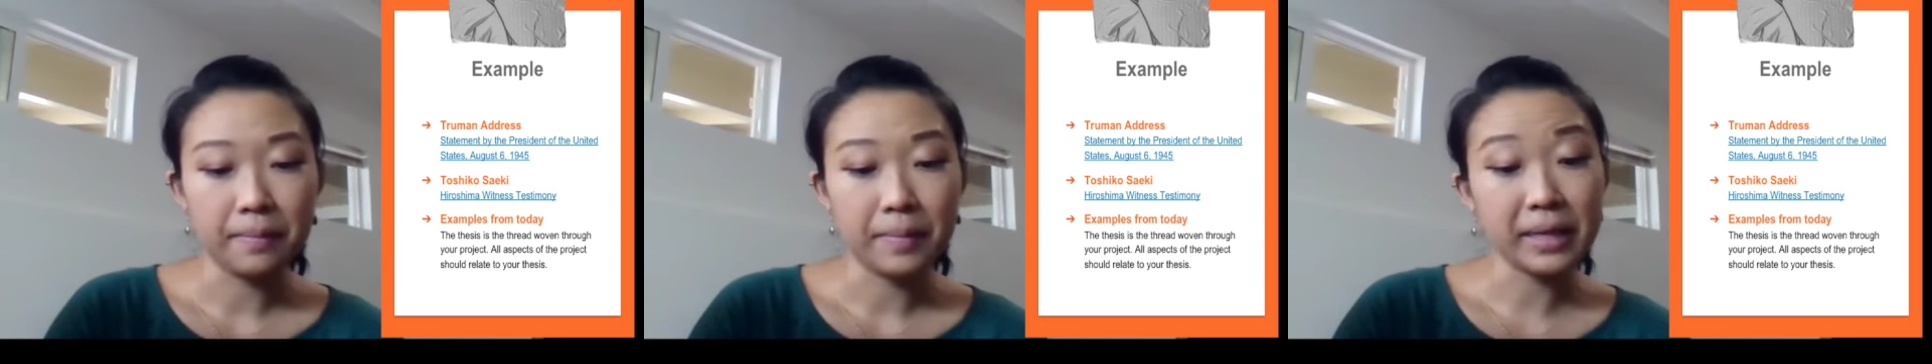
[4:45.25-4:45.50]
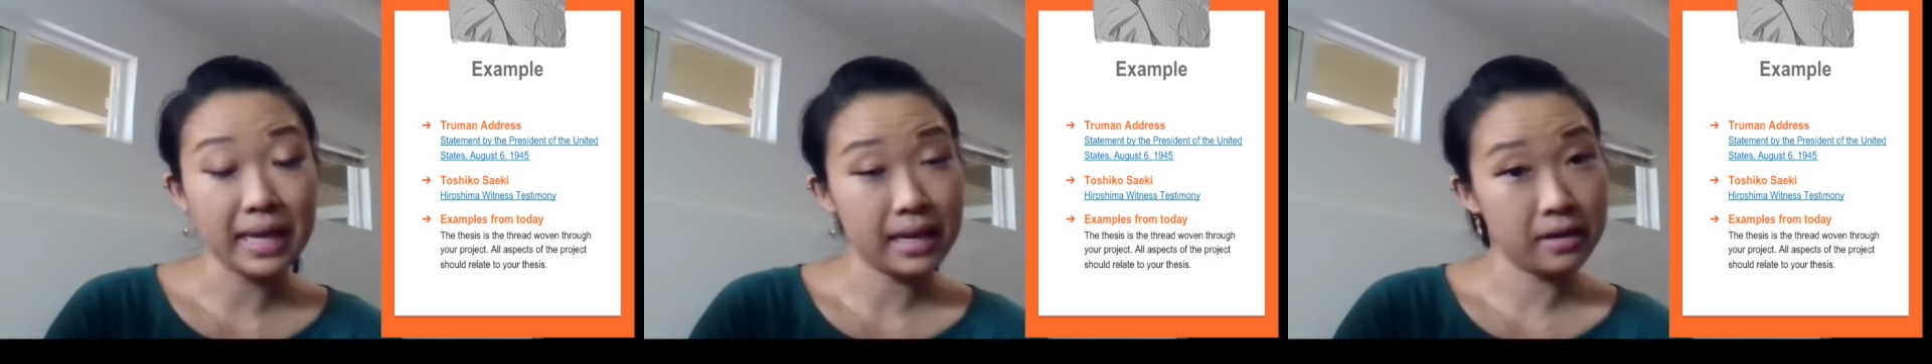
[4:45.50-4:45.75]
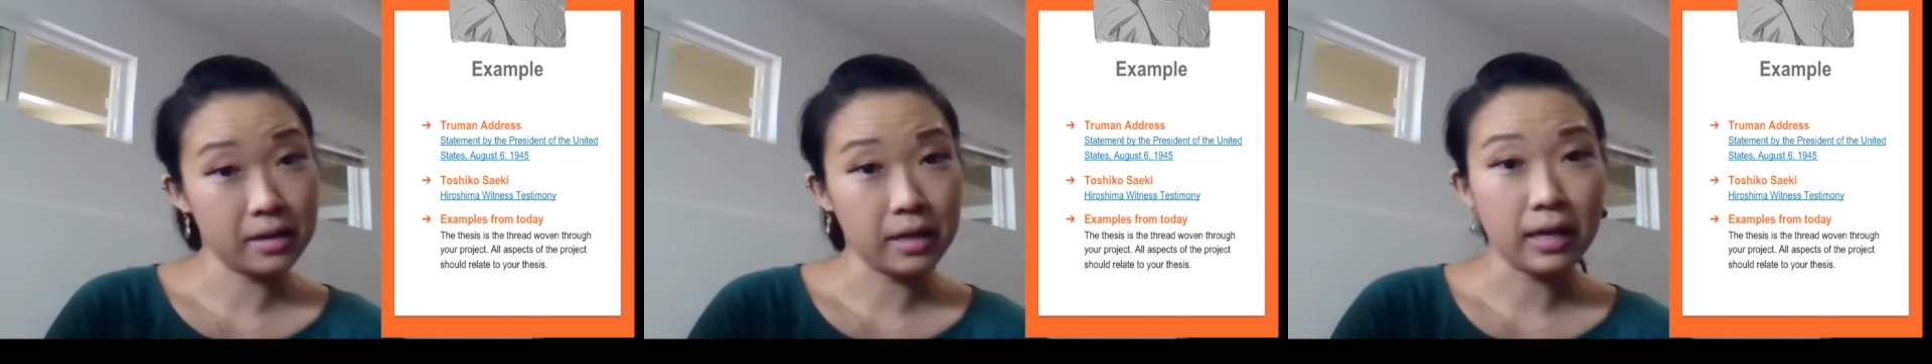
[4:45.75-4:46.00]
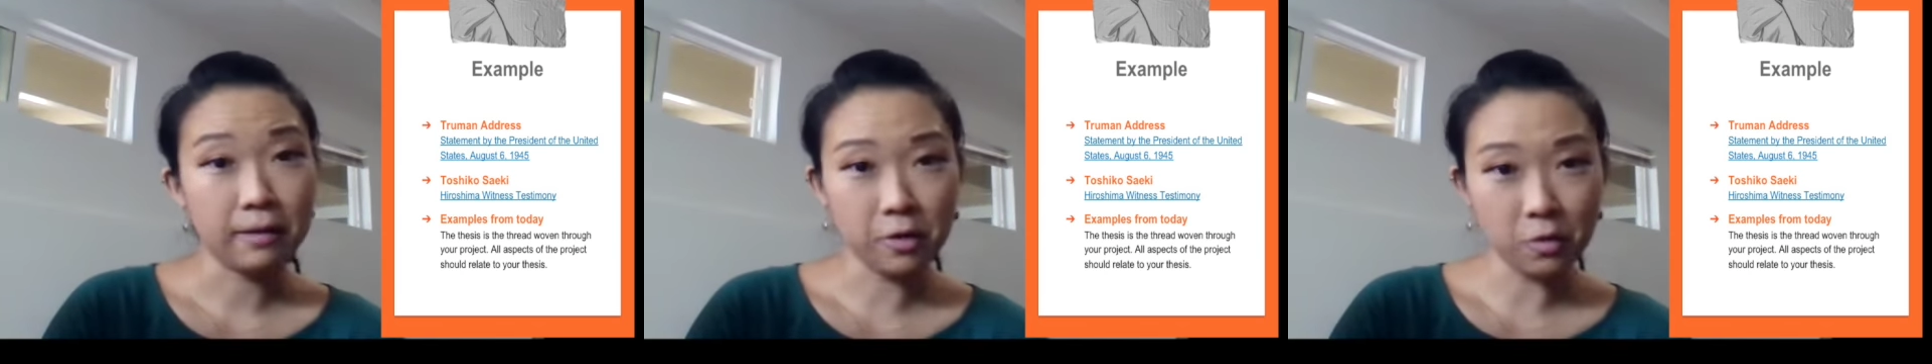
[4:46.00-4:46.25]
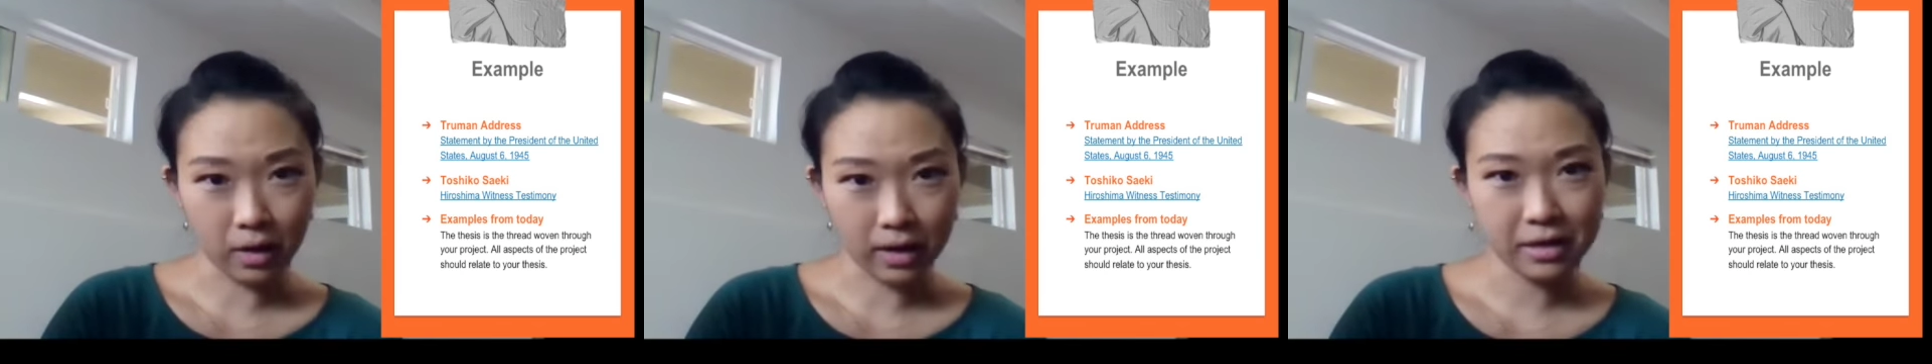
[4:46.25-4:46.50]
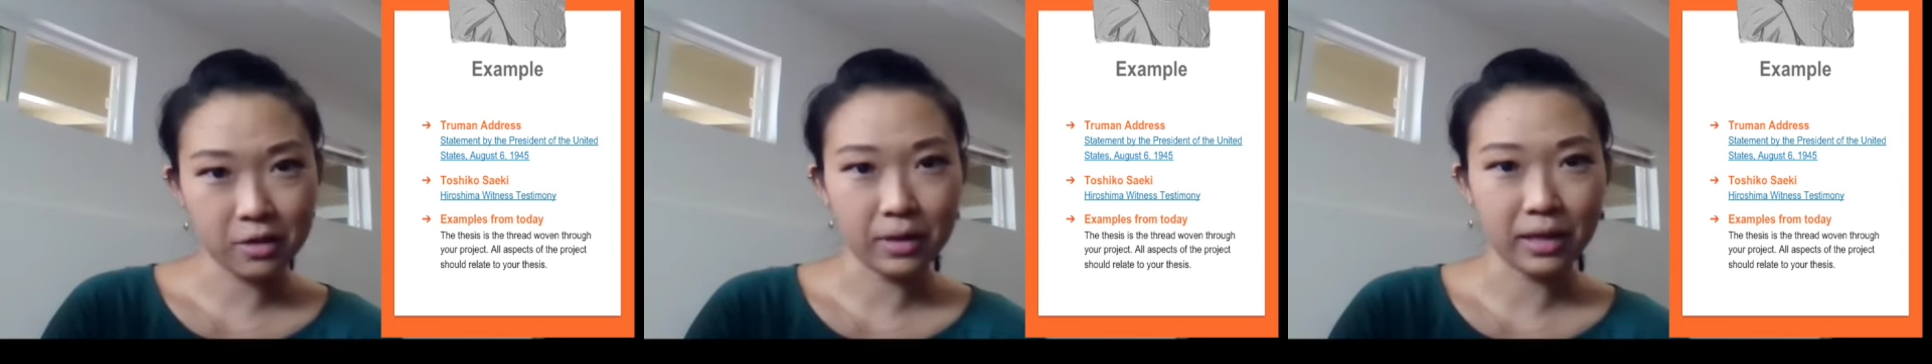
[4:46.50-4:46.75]
Again, if you
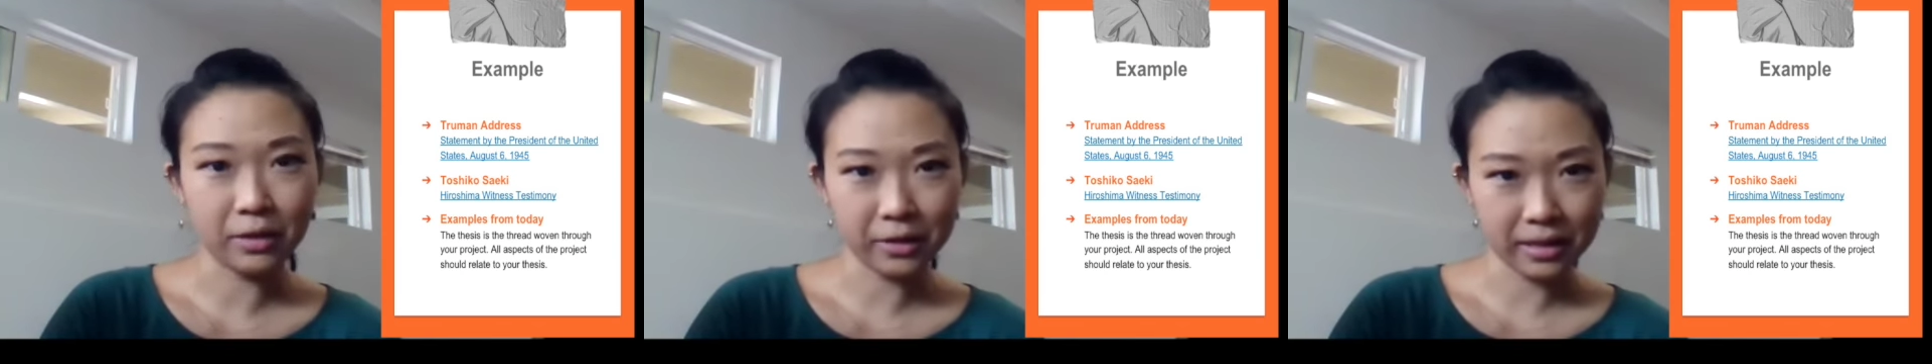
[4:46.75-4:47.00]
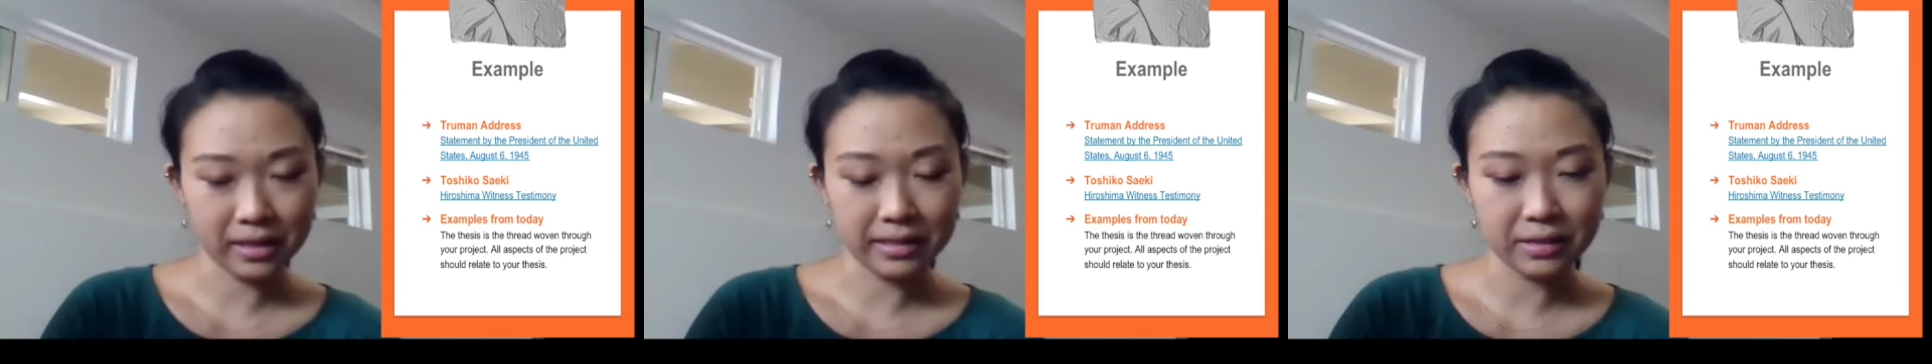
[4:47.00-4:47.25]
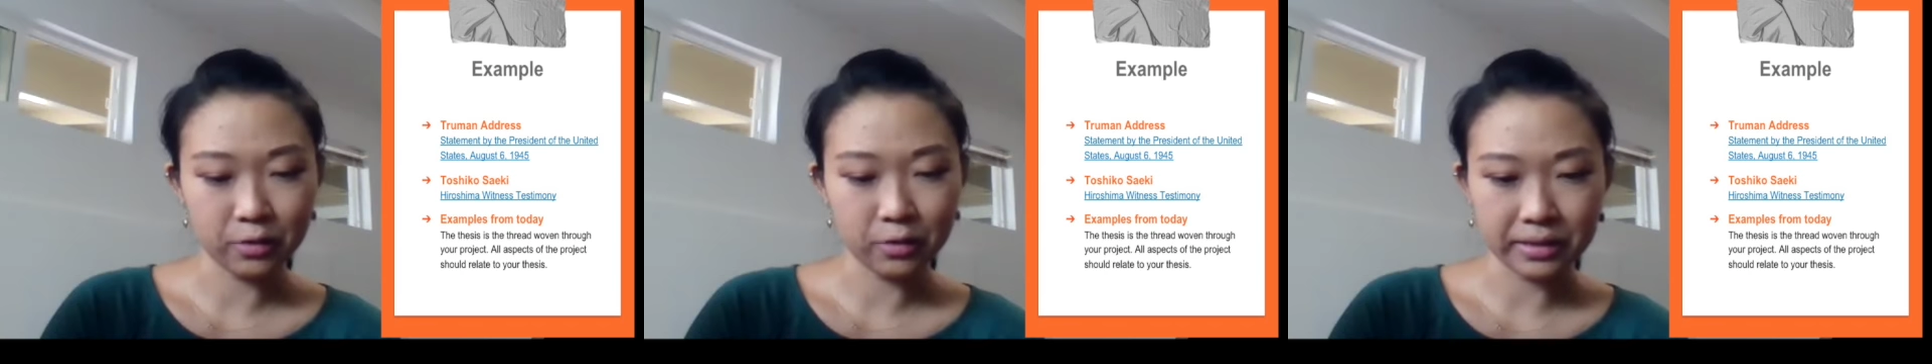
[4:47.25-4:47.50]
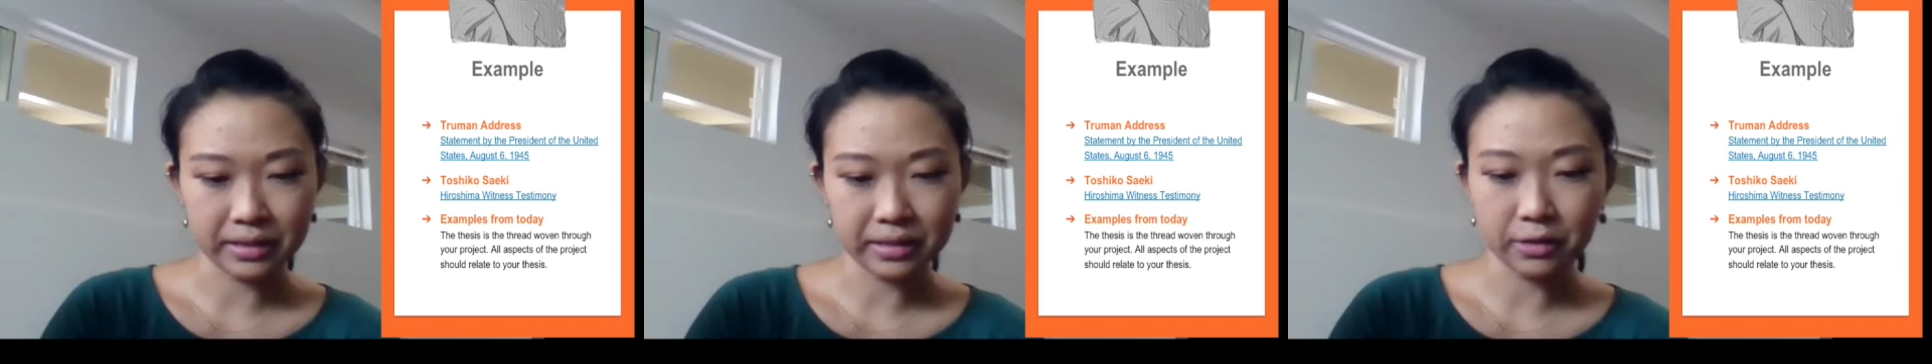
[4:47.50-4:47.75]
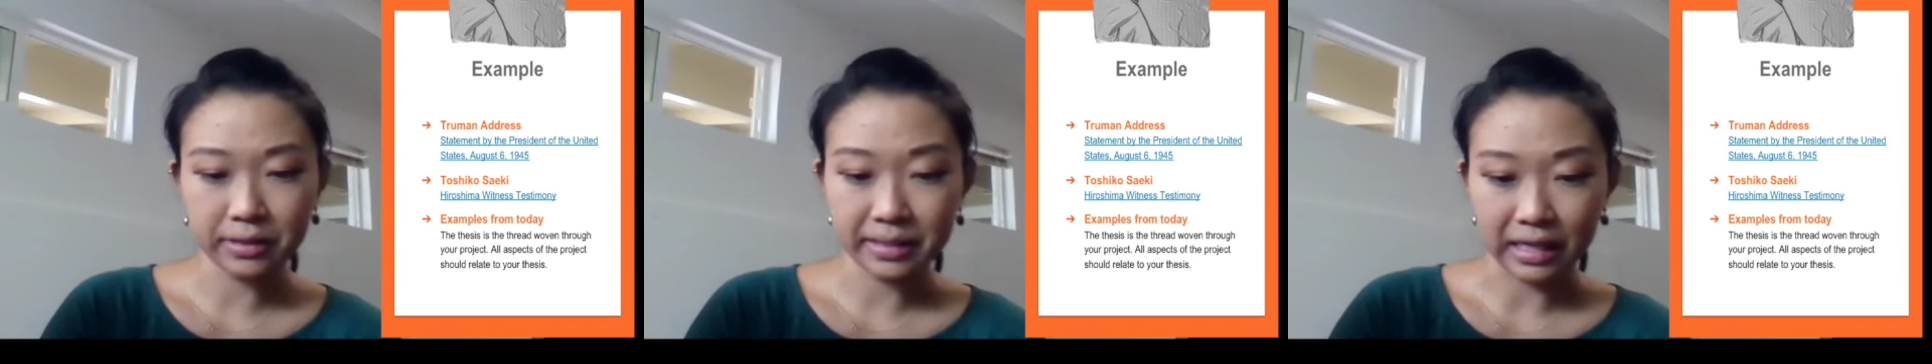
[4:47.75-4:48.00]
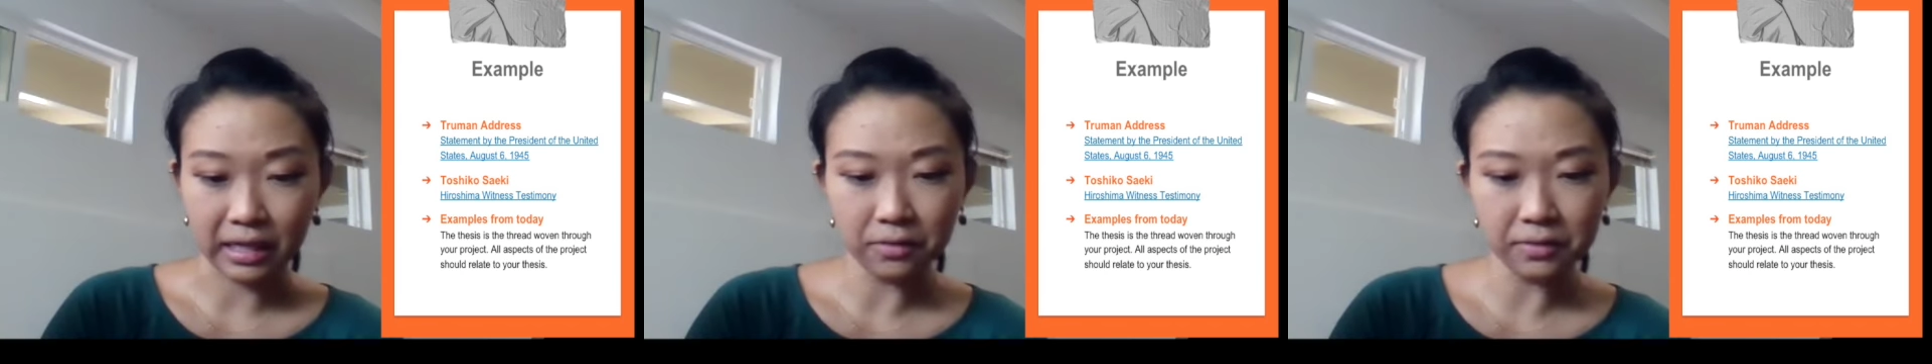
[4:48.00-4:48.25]
want, you can look at these sources
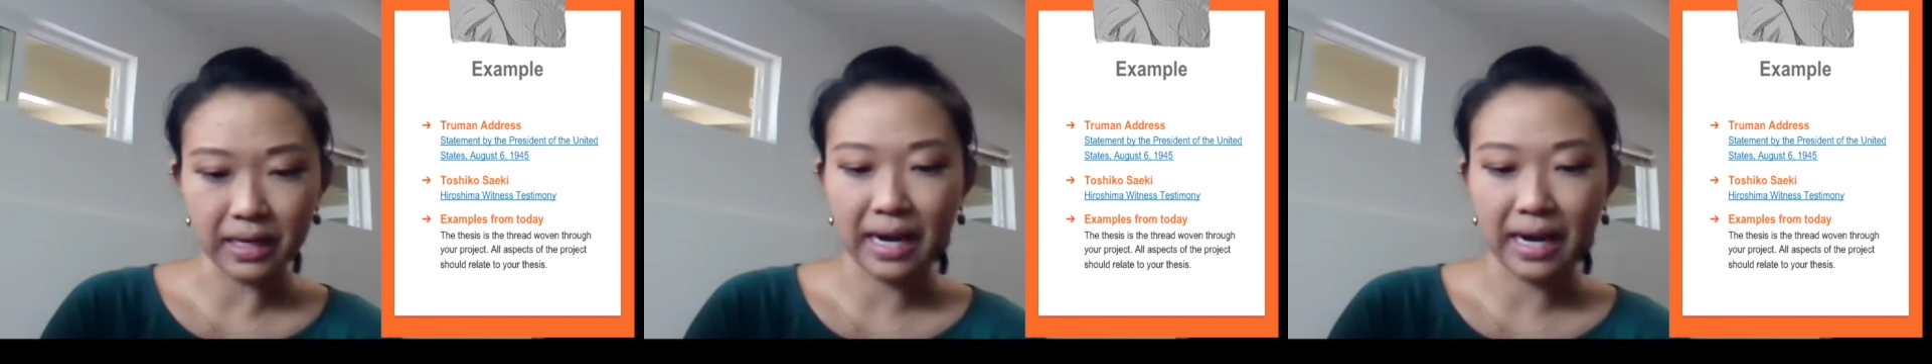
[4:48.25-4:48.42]
yourselves.